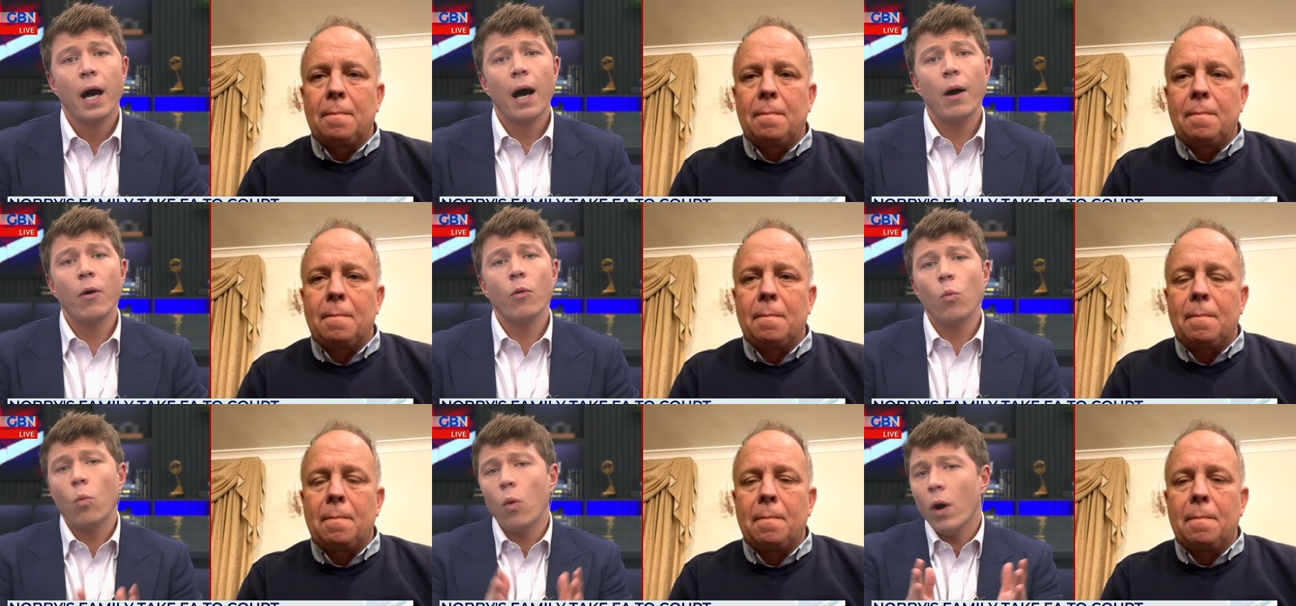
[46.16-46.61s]

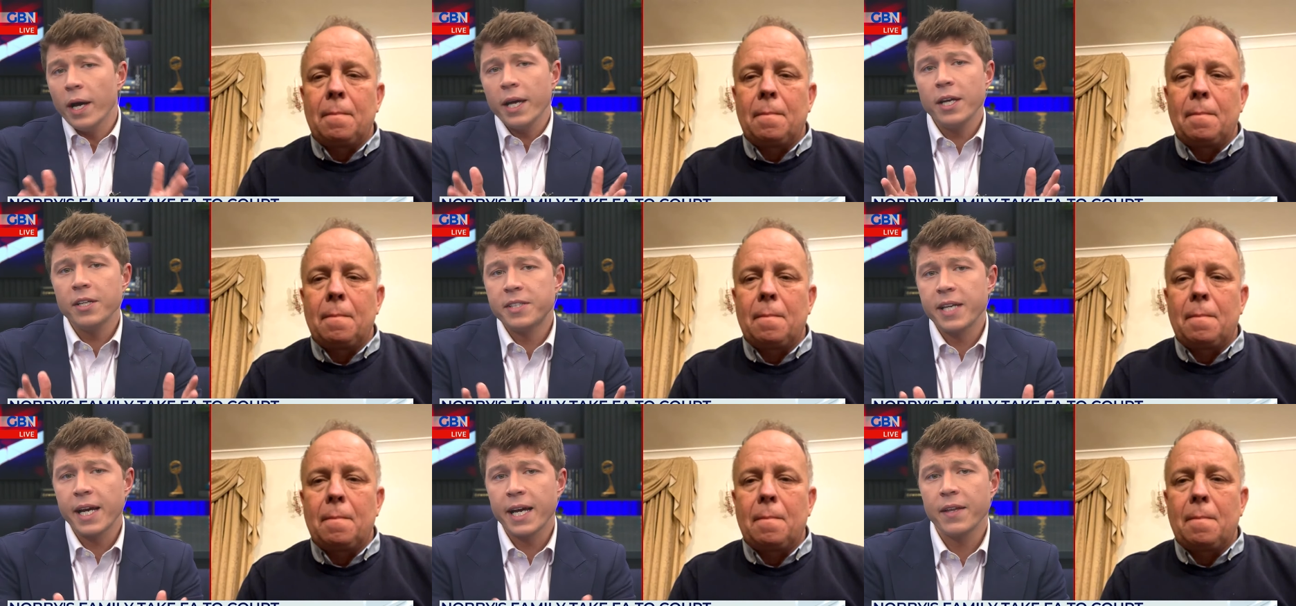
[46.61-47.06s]
Speaker 1: Uh,
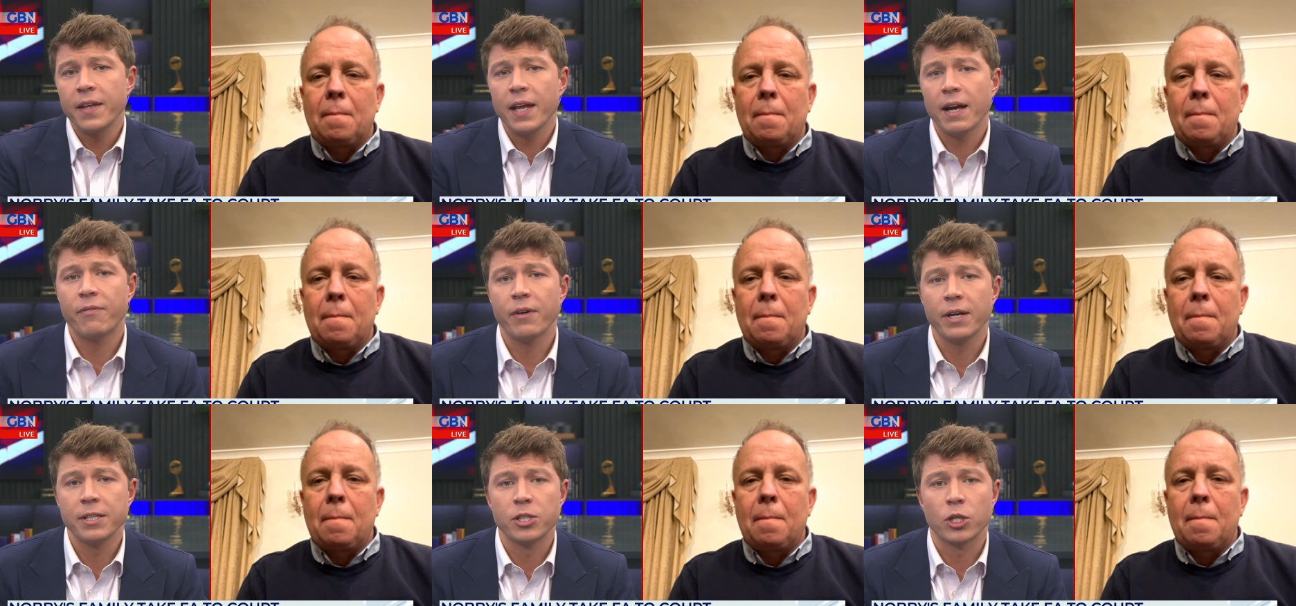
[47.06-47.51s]
why are you
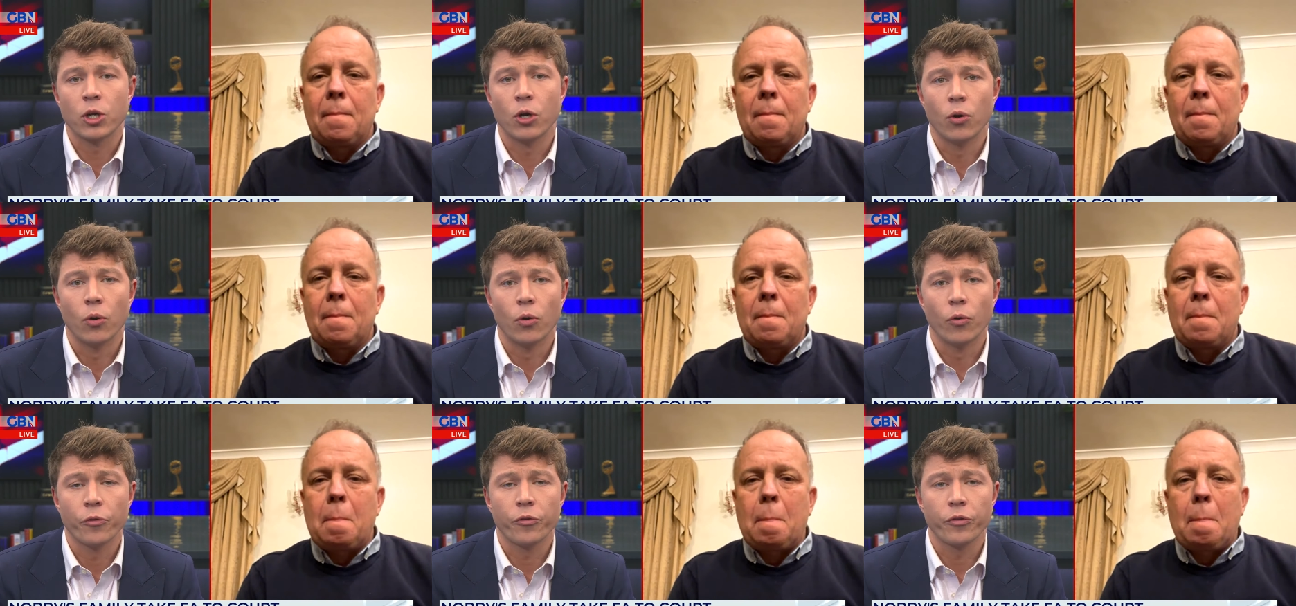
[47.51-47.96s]
taking the FA to
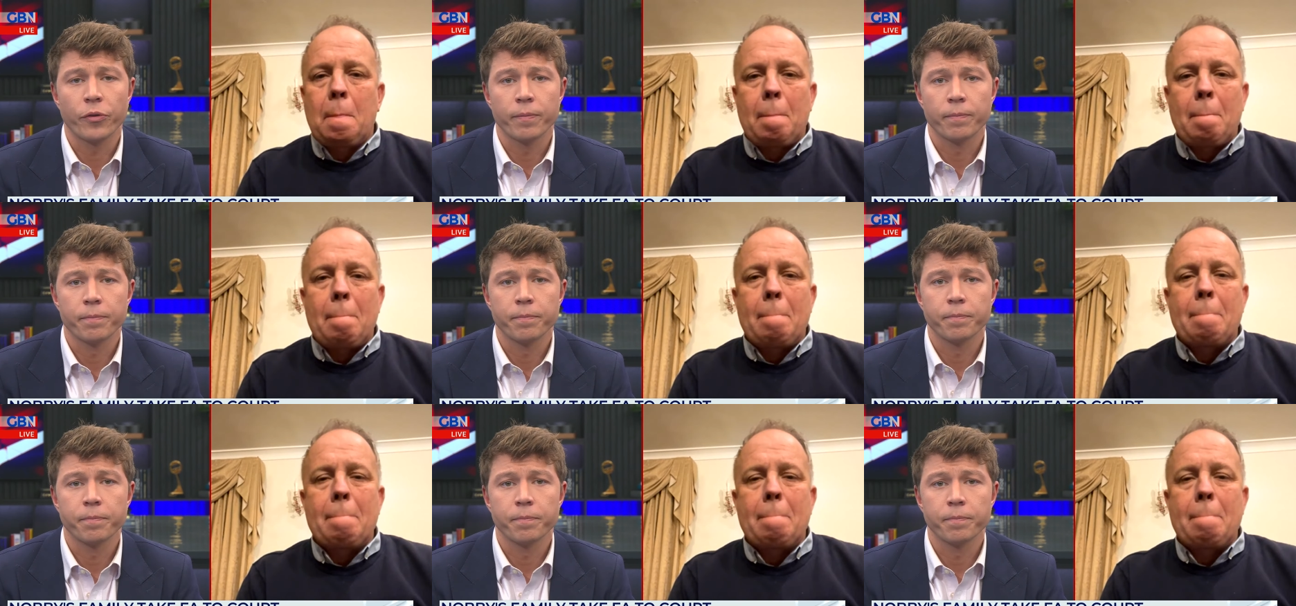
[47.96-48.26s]
court?